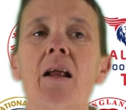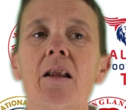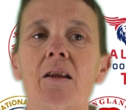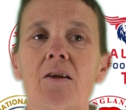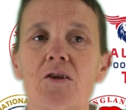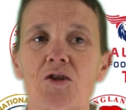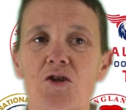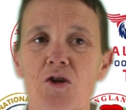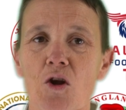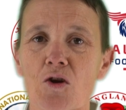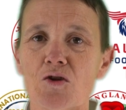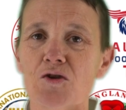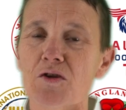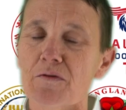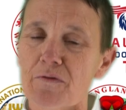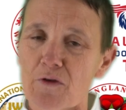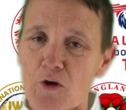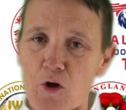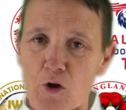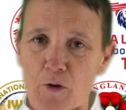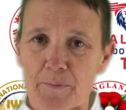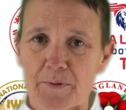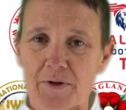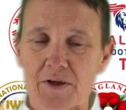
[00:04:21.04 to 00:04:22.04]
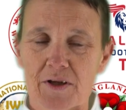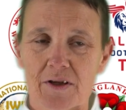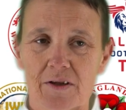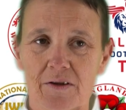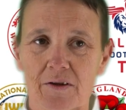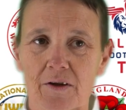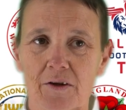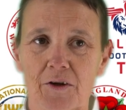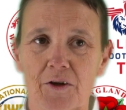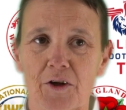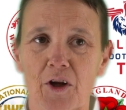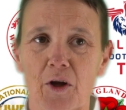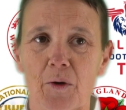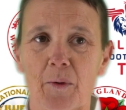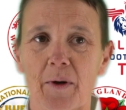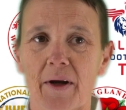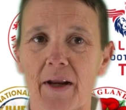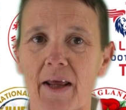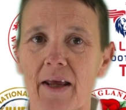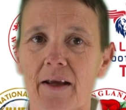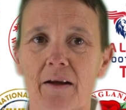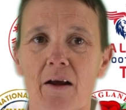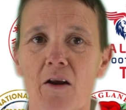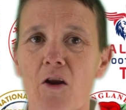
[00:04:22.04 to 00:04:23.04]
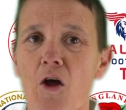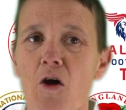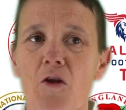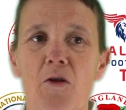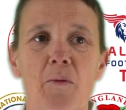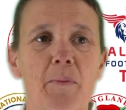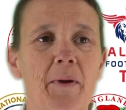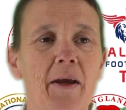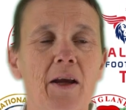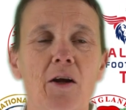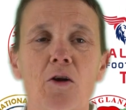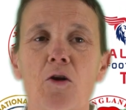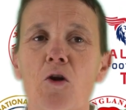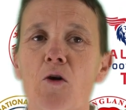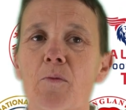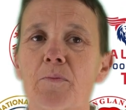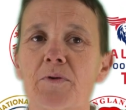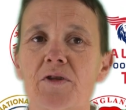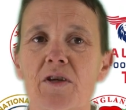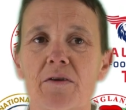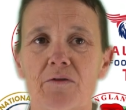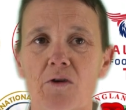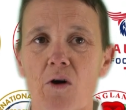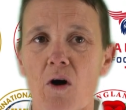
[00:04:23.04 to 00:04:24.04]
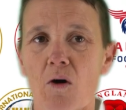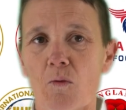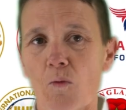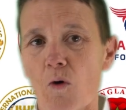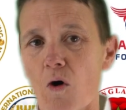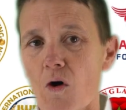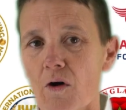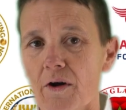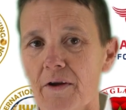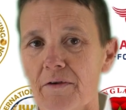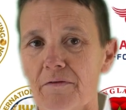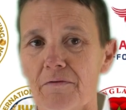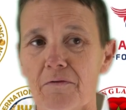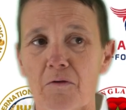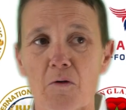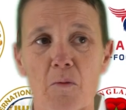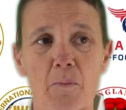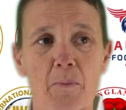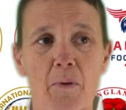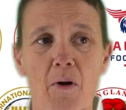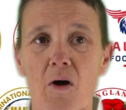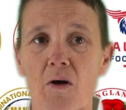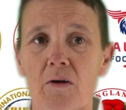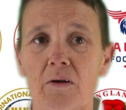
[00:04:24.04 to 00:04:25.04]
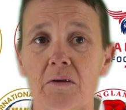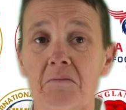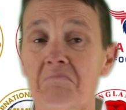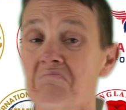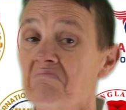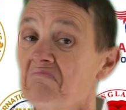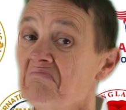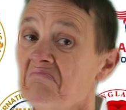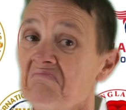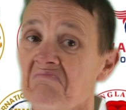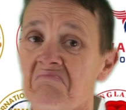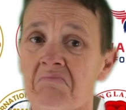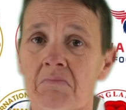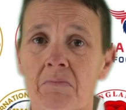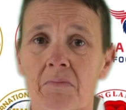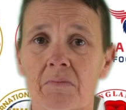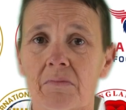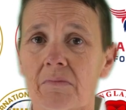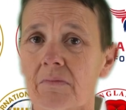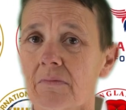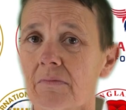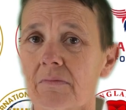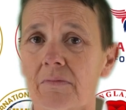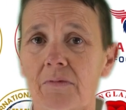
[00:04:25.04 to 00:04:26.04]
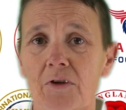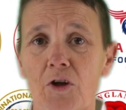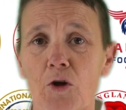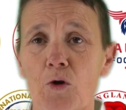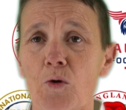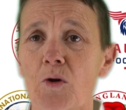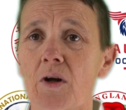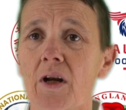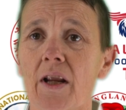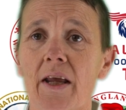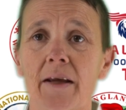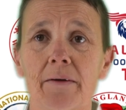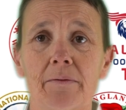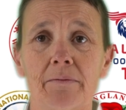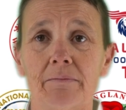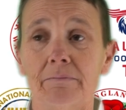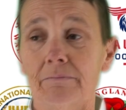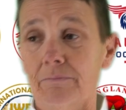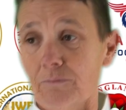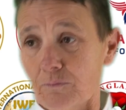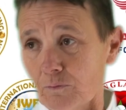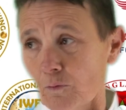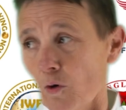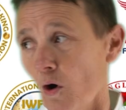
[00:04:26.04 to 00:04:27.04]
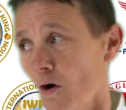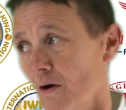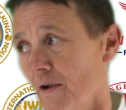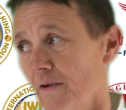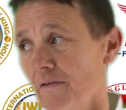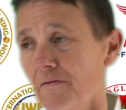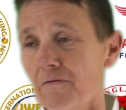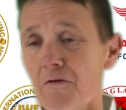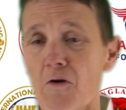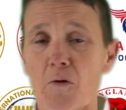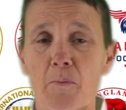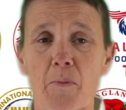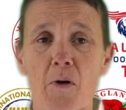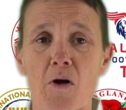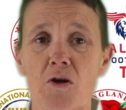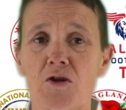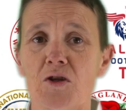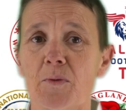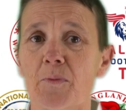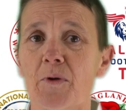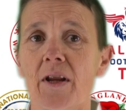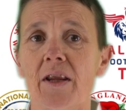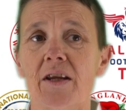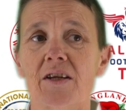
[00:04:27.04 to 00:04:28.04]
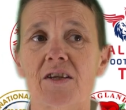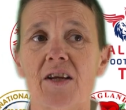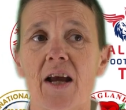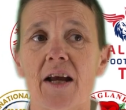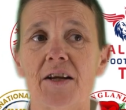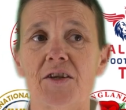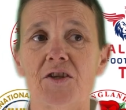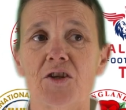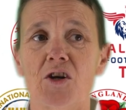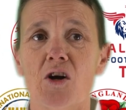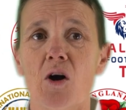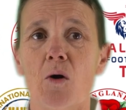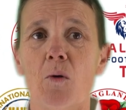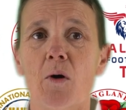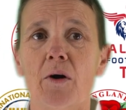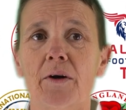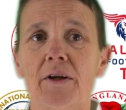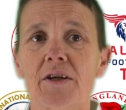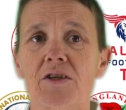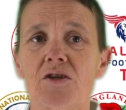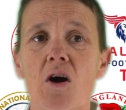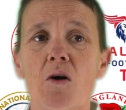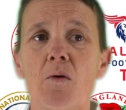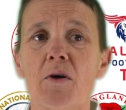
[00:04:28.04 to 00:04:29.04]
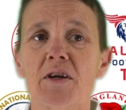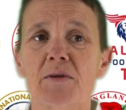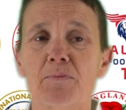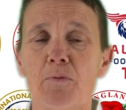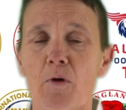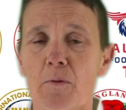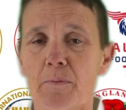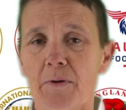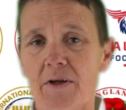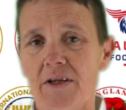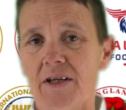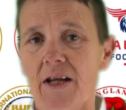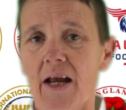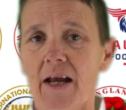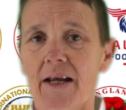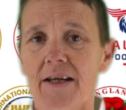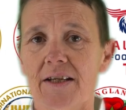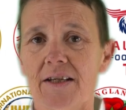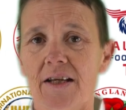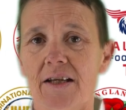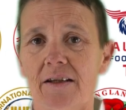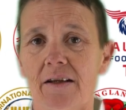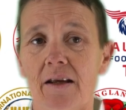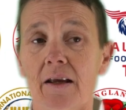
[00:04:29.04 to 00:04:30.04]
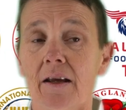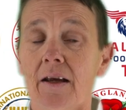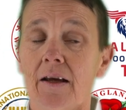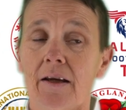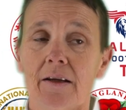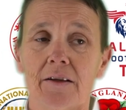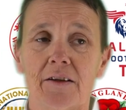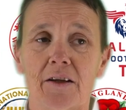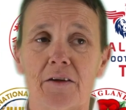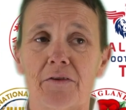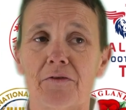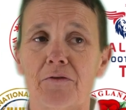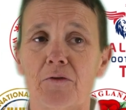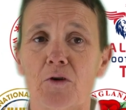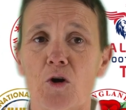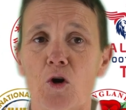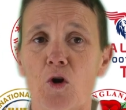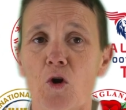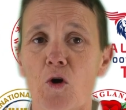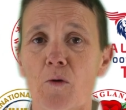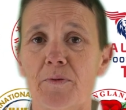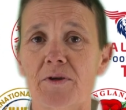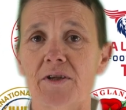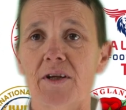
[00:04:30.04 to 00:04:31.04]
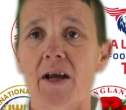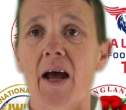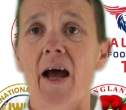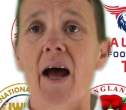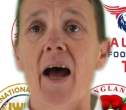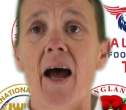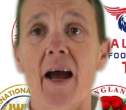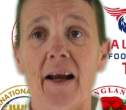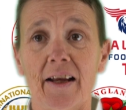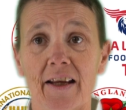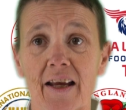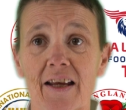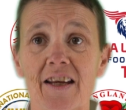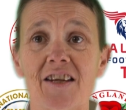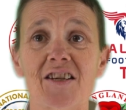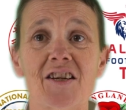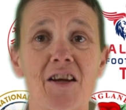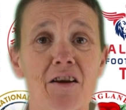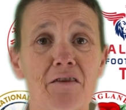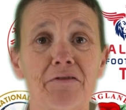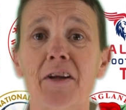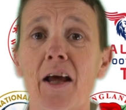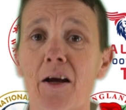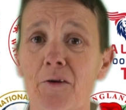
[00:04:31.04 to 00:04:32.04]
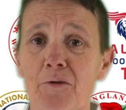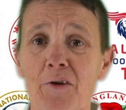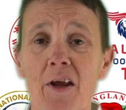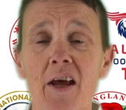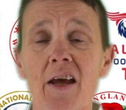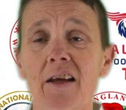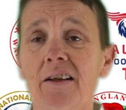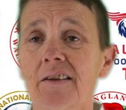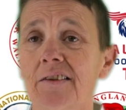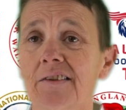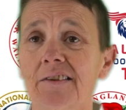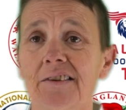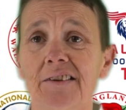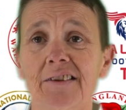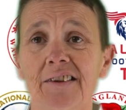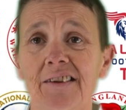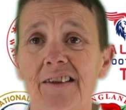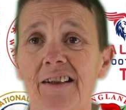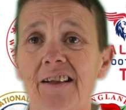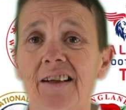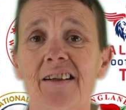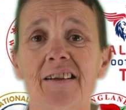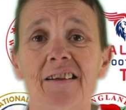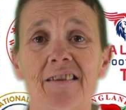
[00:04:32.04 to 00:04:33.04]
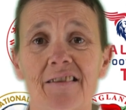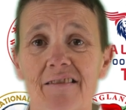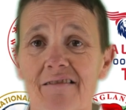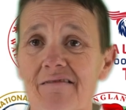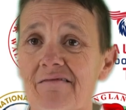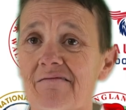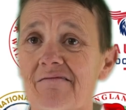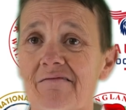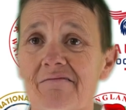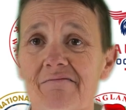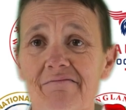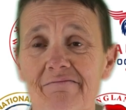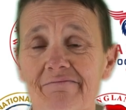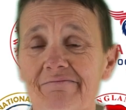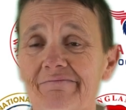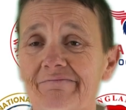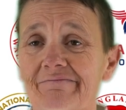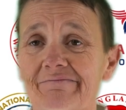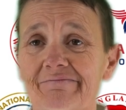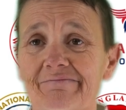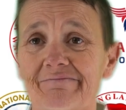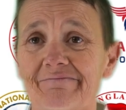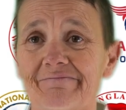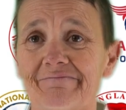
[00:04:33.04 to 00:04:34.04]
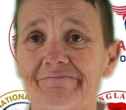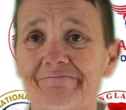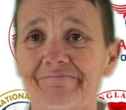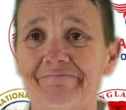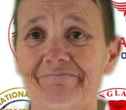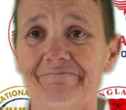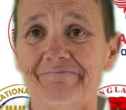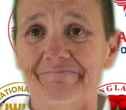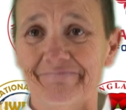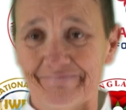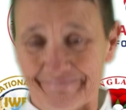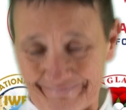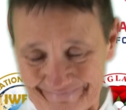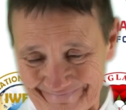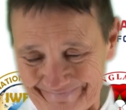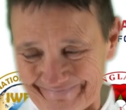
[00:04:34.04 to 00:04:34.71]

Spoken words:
There's lots of clubs that are doing it. A lot of the big clubs have got walking football. Google it. Walking football is a brilliant site to go on. It's always publicising different clubs, and get yourself down there. Fantastic. Well, thank you very much.